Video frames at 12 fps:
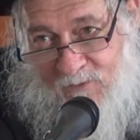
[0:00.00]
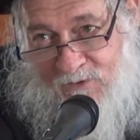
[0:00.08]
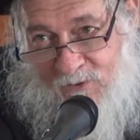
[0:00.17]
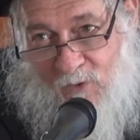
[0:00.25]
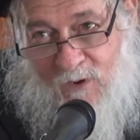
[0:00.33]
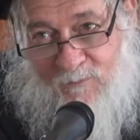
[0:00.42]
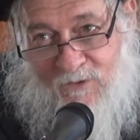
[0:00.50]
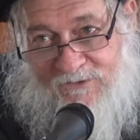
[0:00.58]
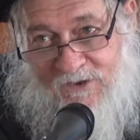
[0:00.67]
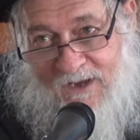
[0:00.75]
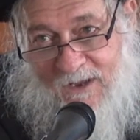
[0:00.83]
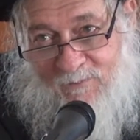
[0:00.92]
we're normal
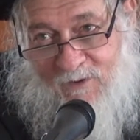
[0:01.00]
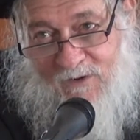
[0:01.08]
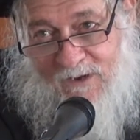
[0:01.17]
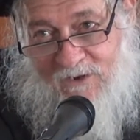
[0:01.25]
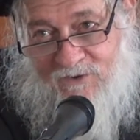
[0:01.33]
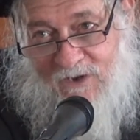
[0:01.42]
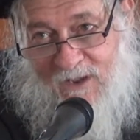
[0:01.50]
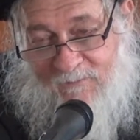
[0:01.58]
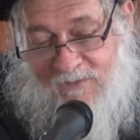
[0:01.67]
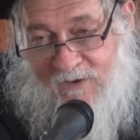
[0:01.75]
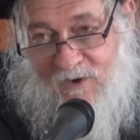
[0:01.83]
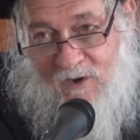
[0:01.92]
today, Baruch
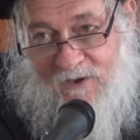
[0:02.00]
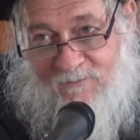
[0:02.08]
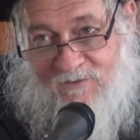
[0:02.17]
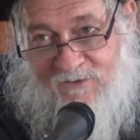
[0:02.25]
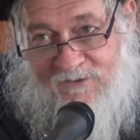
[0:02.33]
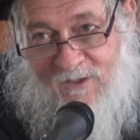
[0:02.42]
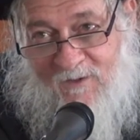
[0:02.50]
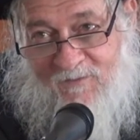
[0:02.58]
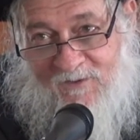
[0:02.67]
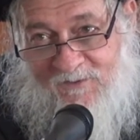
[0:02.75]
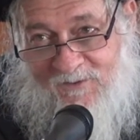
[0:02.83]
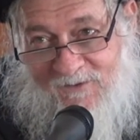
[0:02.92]
Hashem, and the Goyim just love
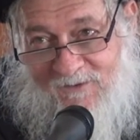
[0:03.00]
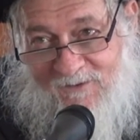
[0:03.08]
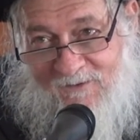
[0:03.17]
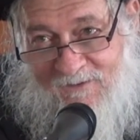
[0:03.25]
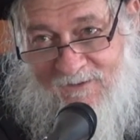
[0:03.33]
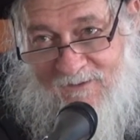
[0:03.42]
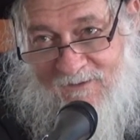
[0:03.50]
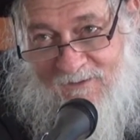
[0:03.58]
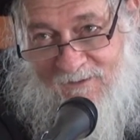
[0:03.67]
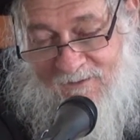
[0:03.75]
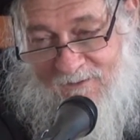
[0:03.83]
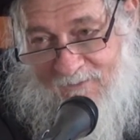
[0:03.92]
us.
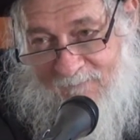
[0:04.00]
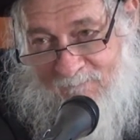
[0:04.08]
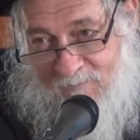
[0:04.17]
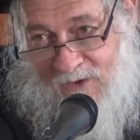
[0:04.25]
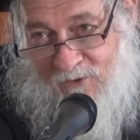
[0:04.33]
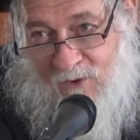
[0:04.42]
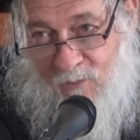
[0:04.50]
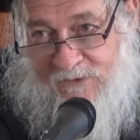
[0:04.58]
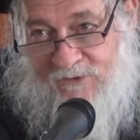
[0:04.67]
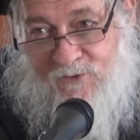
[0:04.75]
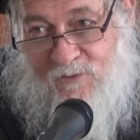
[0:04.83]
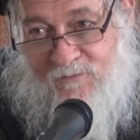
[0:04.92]
They don't know
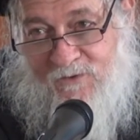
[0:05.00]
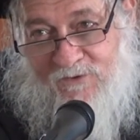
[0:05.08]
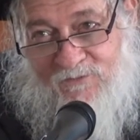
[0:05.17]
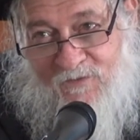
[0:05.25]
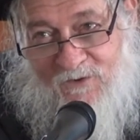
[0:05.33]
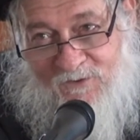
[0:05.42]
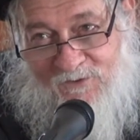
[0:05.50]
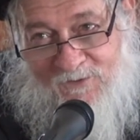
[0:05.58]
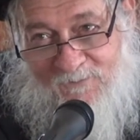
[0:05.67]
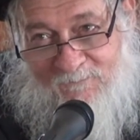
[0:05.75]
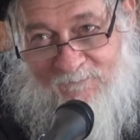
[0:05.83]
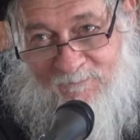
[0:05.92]
what to do for us first.
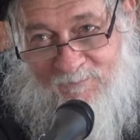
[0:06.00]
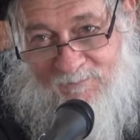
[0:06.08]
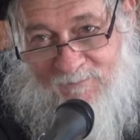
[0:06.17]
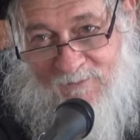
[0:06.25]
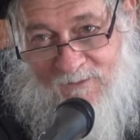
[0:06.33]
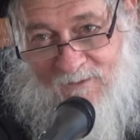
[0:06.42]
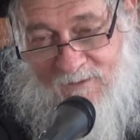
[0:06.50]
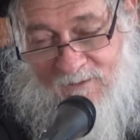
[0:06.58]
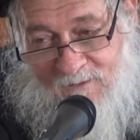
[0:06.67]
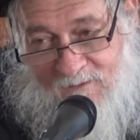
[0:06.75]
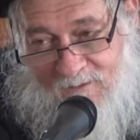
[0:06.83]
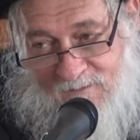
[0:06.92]

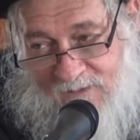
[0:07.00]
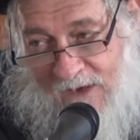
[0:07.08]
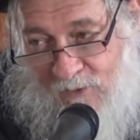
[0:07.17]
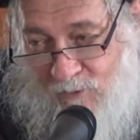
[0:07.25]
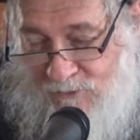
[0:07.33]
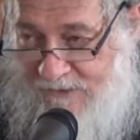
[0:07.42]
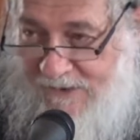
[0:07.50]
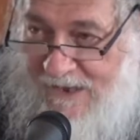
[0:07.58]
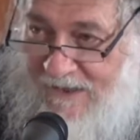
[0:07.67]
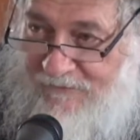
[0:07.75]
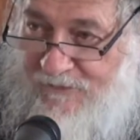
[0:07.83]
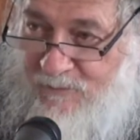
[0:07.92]
Not only
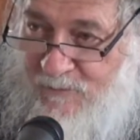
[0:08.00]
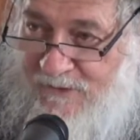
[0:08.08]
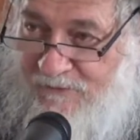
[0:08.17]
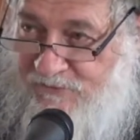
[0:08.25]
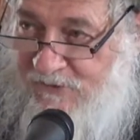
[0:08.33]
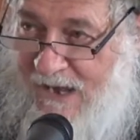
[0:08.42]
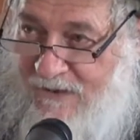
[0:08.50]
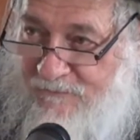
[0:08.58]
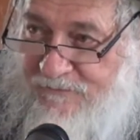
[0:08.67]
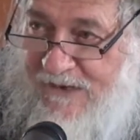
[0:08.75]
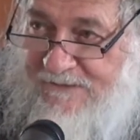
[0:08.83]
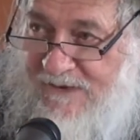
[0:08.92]
haven't we
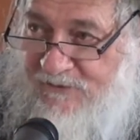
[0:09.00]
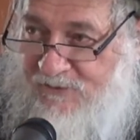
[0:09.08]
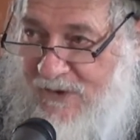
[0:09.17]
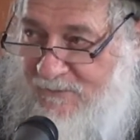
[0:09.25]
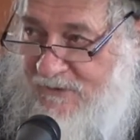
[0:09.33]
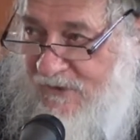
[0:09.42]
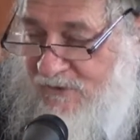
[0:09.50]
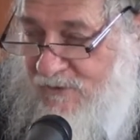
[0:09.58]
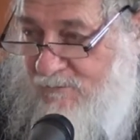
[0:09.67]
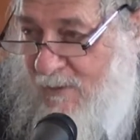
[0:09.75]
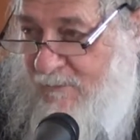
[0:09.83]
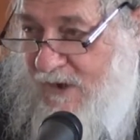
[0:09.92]
solved
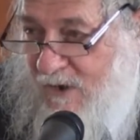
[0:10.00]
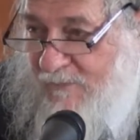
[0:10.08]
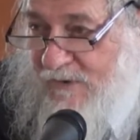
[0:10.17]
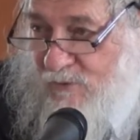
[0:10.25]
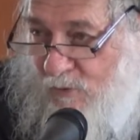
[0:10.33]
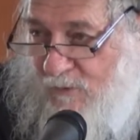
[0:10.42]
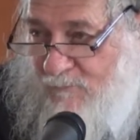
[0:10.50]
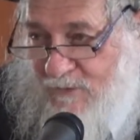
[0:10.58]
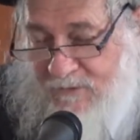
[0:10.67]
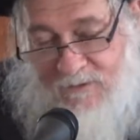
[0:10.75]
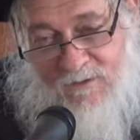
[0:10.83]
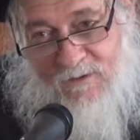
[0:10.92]
anti-Semitism by becoming normal,